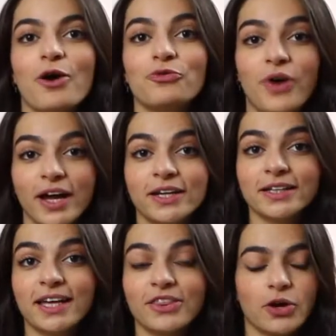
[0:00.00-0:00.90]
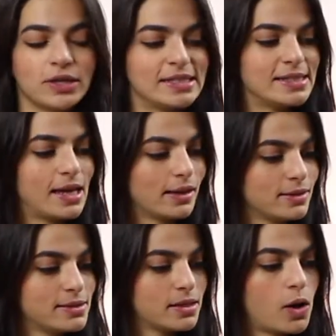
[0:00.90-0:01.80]
Finally, there is
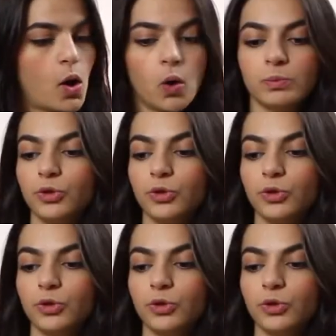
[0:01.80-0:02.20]
silence at home,